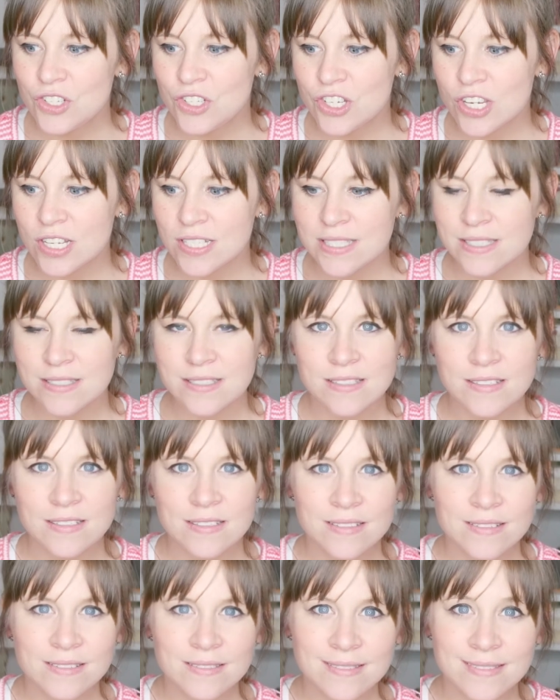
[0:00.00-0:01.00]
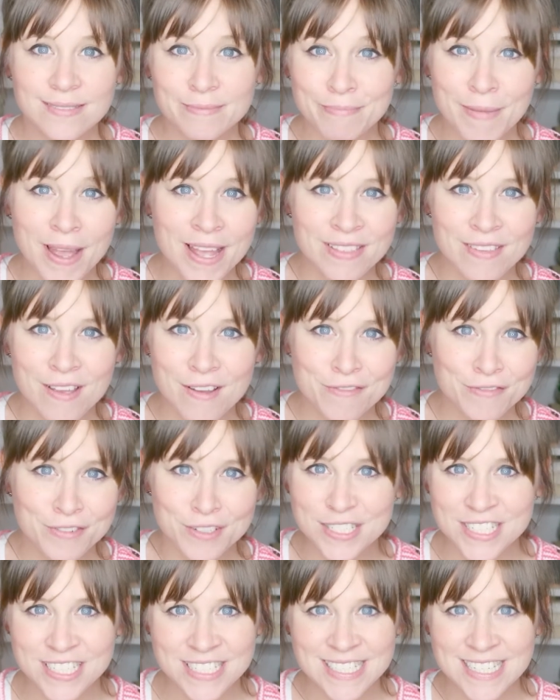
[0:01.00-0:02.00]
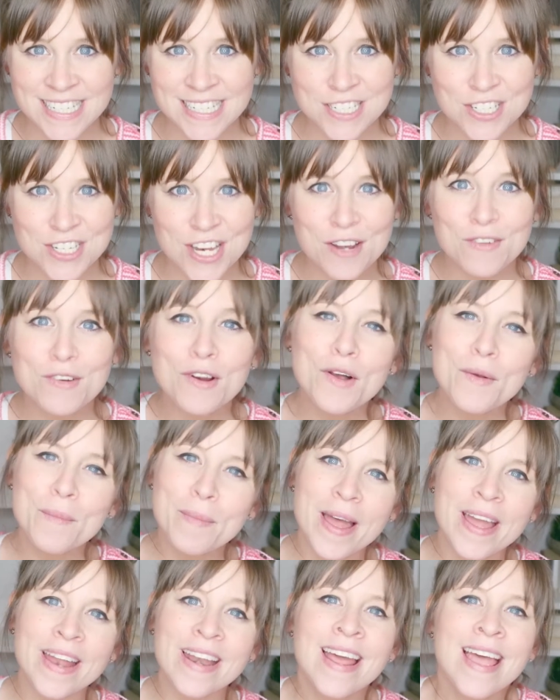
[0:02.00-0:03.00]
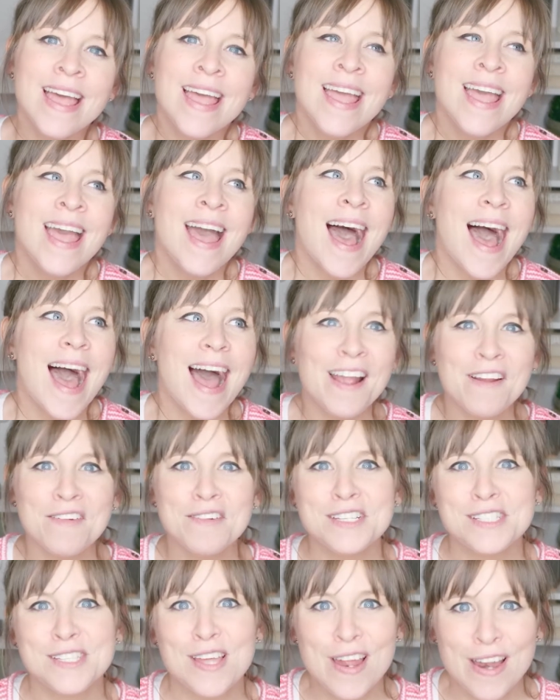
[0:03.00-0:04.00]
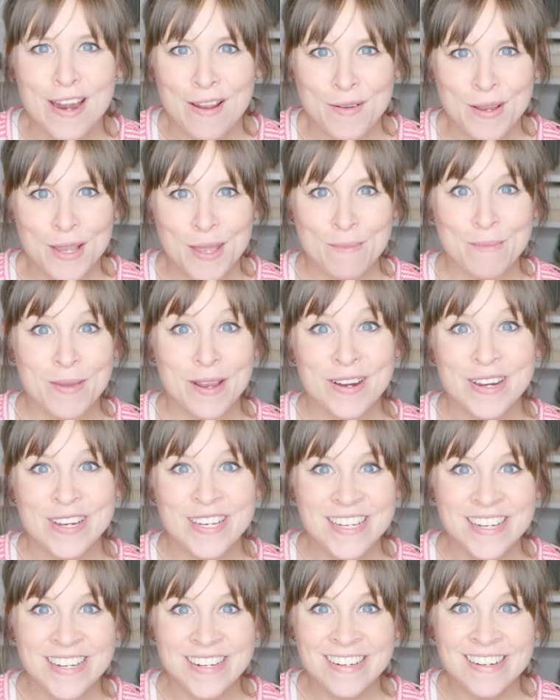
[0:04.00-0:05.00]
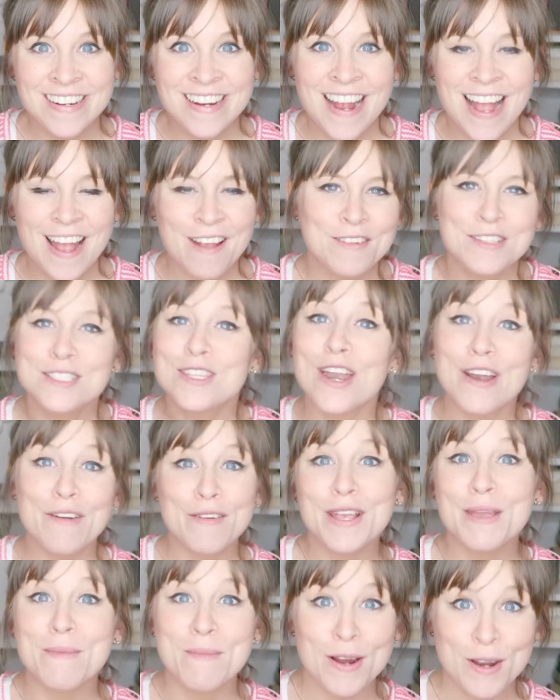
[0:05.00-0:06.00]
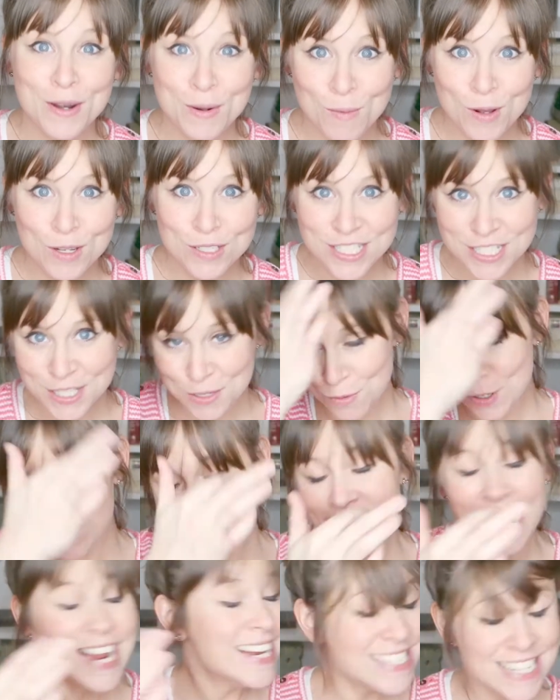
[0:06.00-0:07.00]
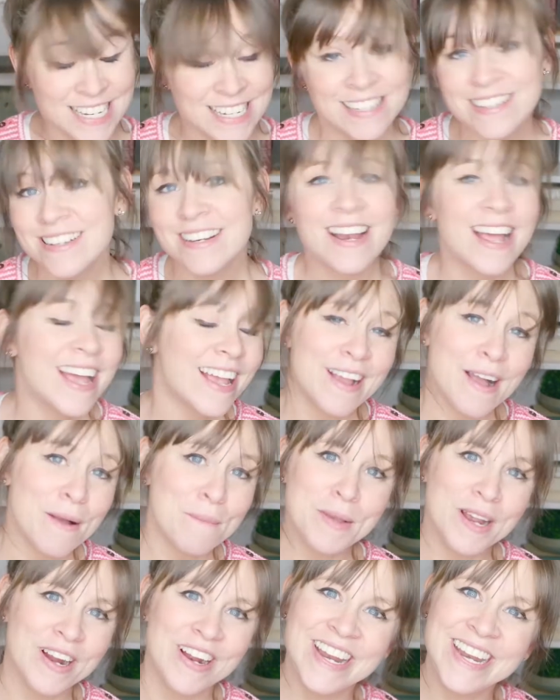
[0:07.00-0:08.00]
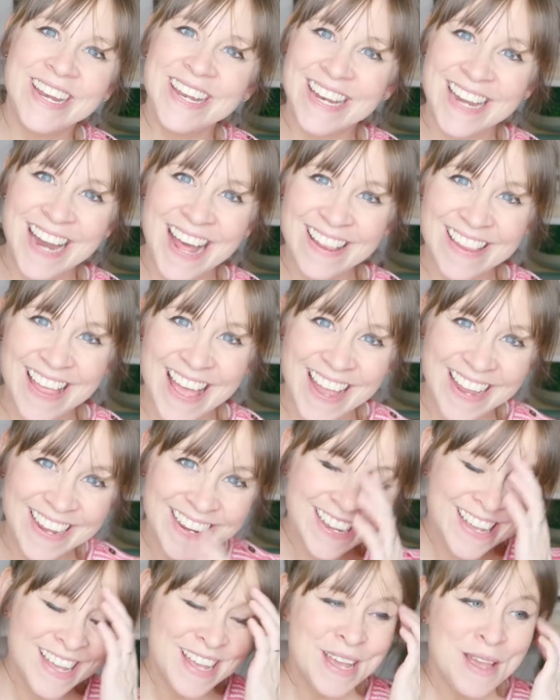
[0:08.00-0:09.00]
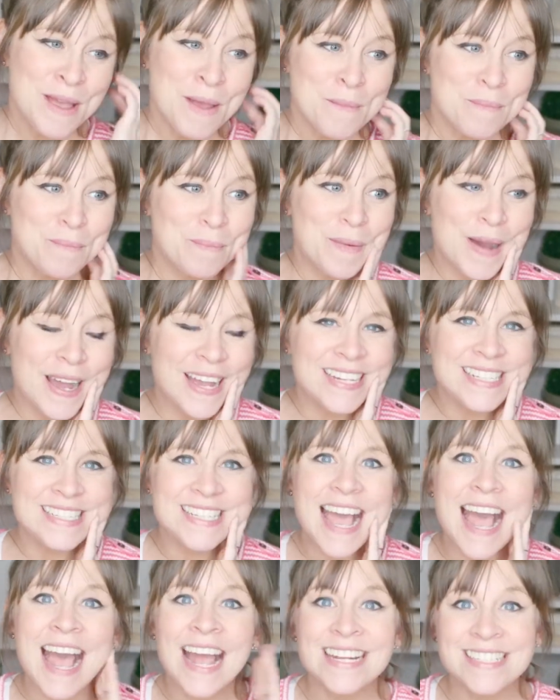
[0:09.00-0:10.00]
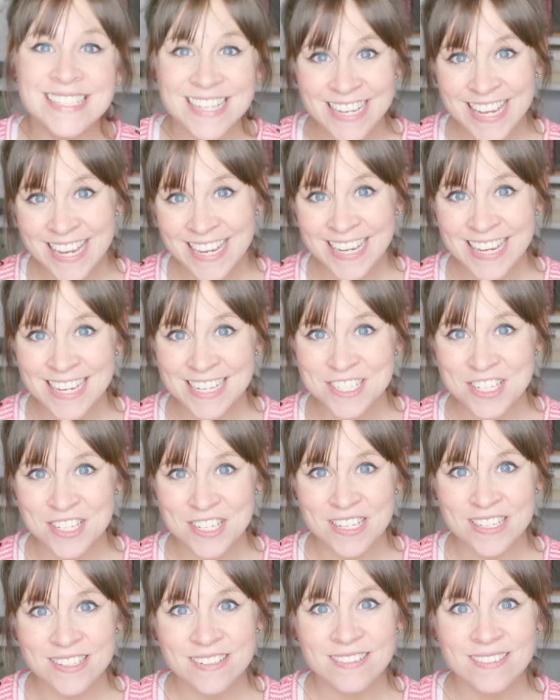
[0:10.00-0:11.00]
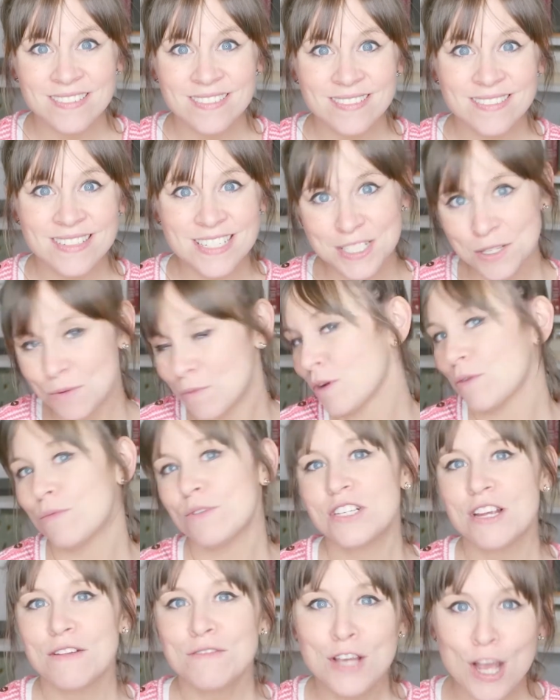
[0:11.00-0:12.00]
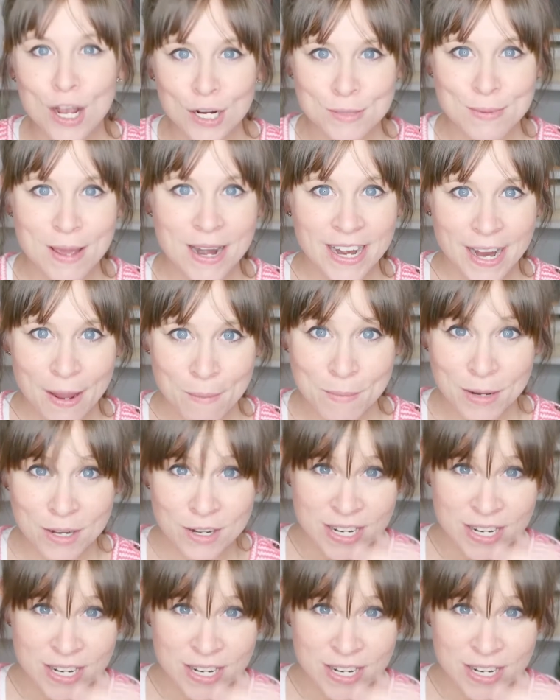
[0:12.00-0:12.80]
just my love for Disney in general, but I always thought I would get married here. I always thought I would get married in Walt Disney World. I didn't. I got married in LA. But I did get engaged in Disney World, which I've talked about. I got